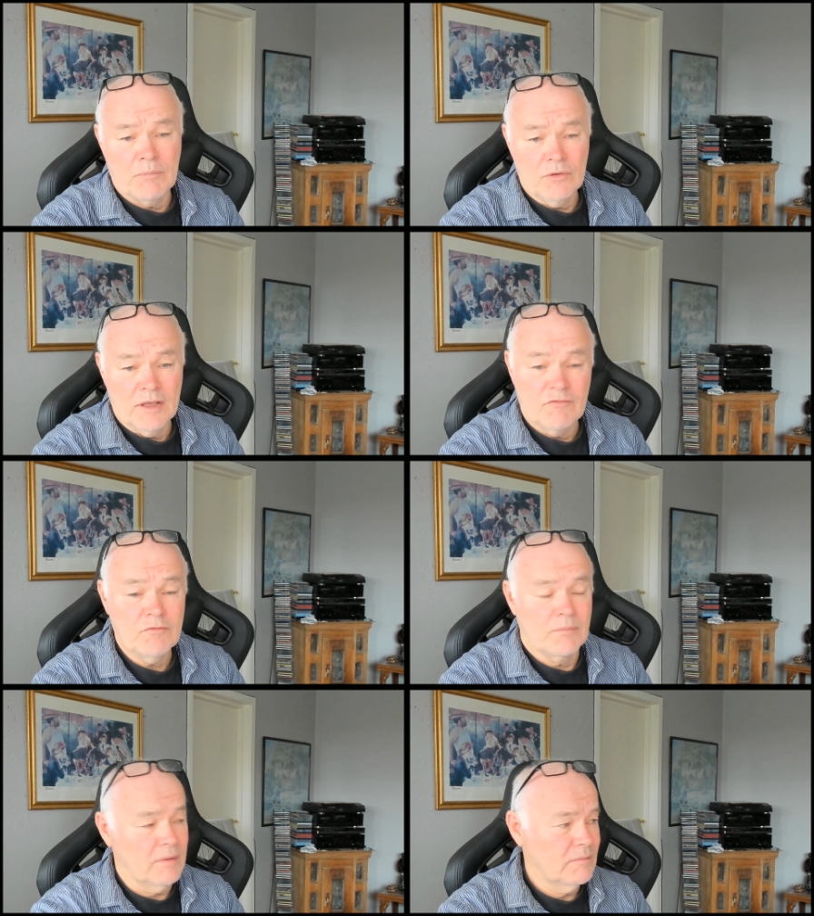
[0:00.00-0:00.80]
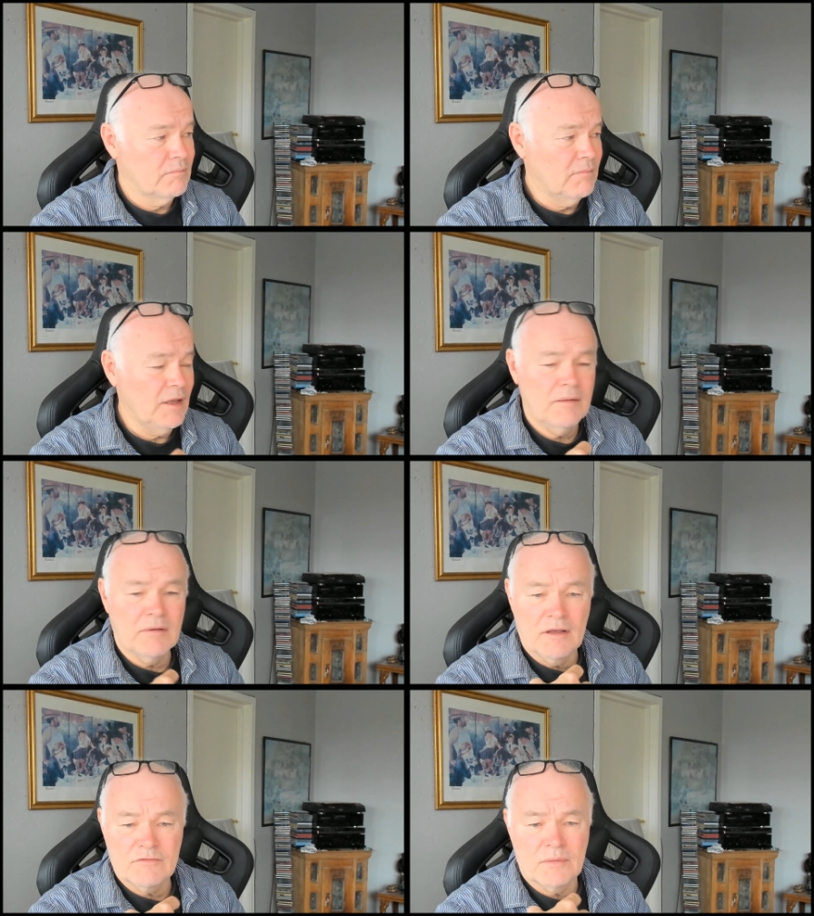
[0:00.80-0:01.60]
if me as a
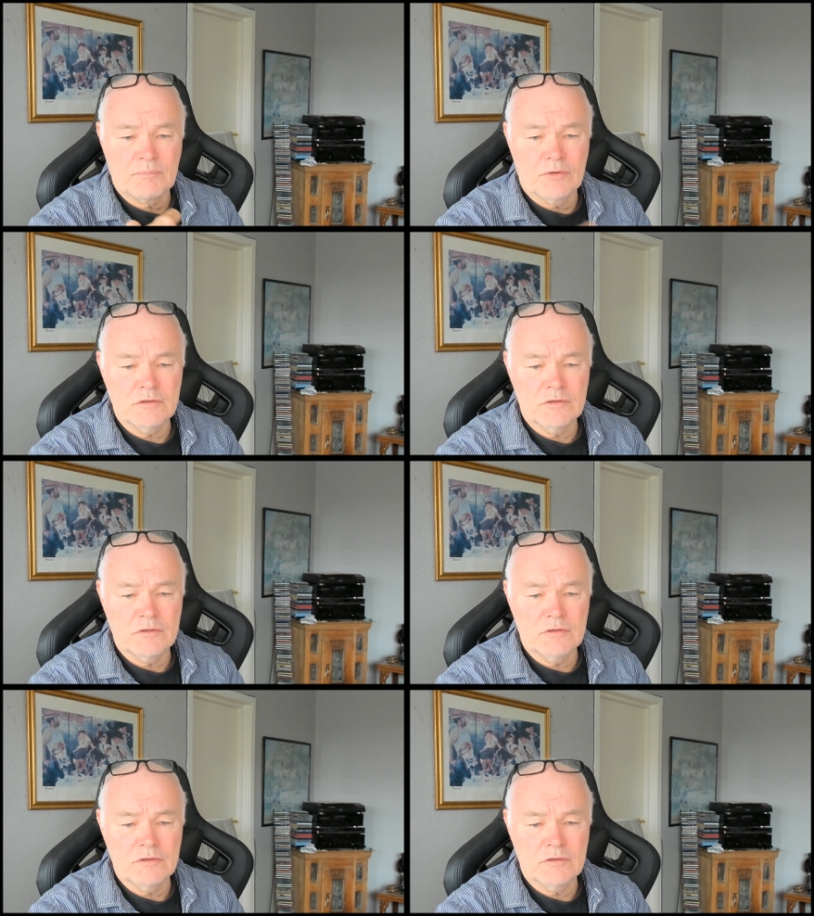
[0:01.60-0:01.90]
person